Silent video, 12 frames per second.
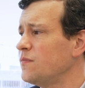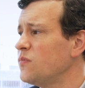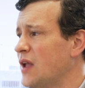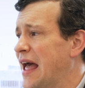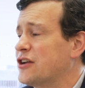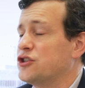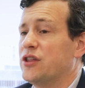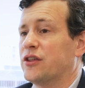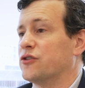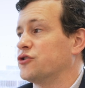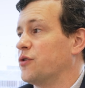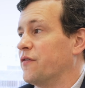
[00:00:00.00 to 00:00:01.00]
actually think
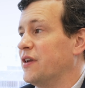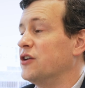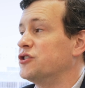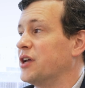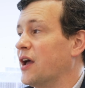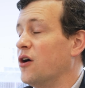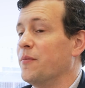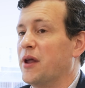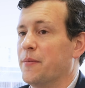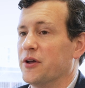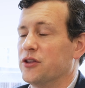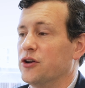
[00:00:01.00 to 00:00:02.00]
there's sort of an interesting element
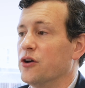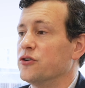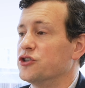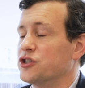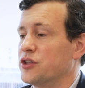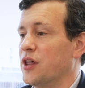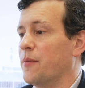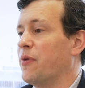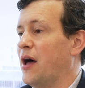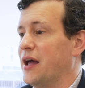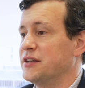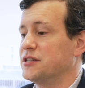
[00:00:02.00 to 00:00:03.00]
about the Doge that
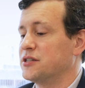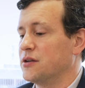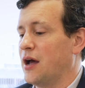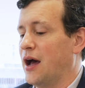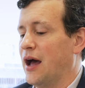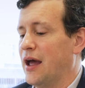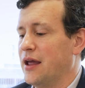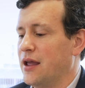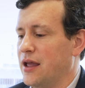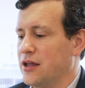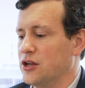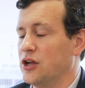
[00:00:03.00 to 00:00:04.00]
applies.
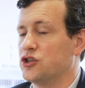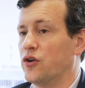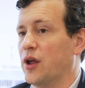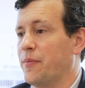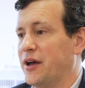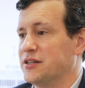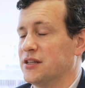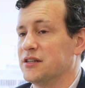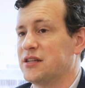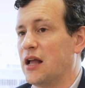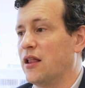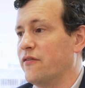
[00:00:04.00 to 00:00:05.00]
It certainly applies to the
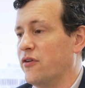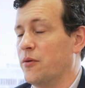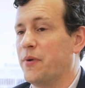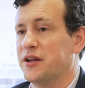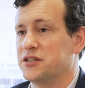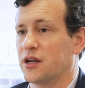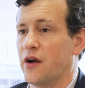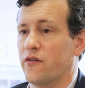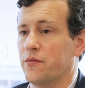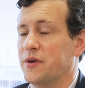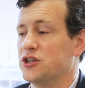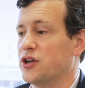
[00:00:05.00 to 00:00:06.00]
state level, applies to
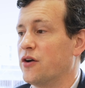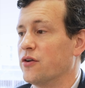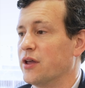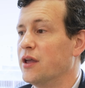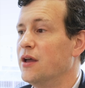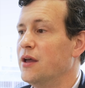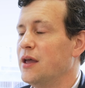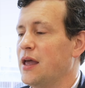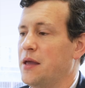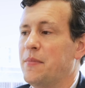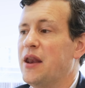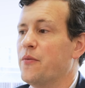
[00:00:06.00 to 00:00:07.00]
government generally.
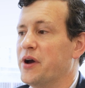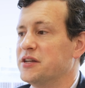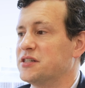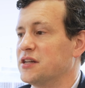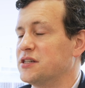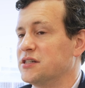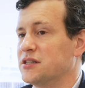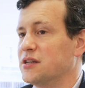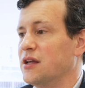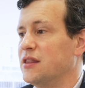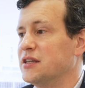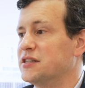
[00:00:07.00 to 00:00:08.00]
In many ways, this
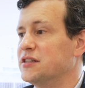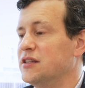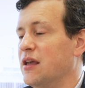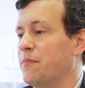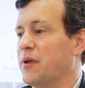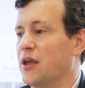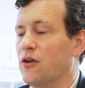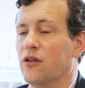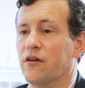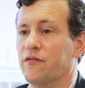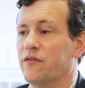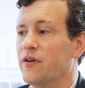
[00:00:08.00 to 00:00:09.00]
is the appeal
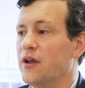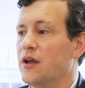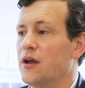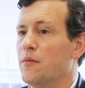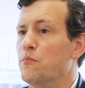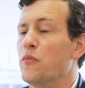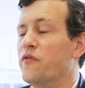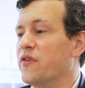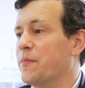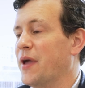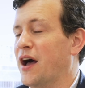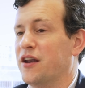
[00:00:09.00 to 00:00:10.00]
of
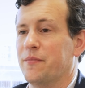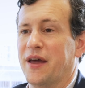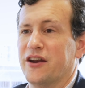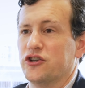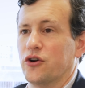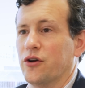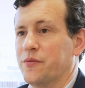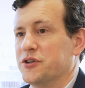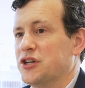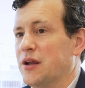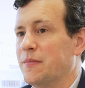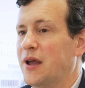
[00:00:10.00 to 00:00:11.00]
moving beyond a managerial
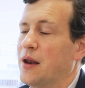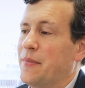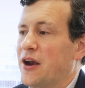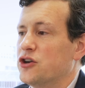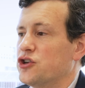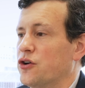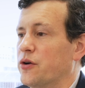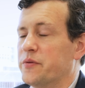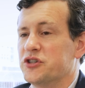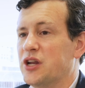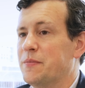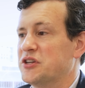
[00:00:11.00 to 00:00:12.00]
regime. And a managerial
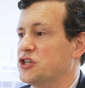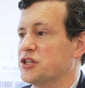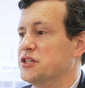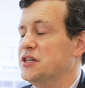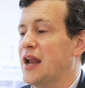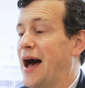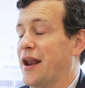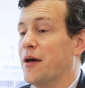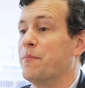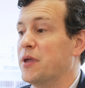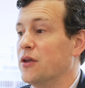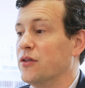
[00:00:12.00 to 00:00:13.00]
regime is just not
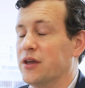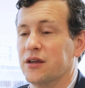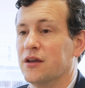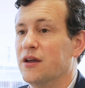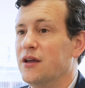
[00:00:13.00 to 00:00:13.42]
appealing.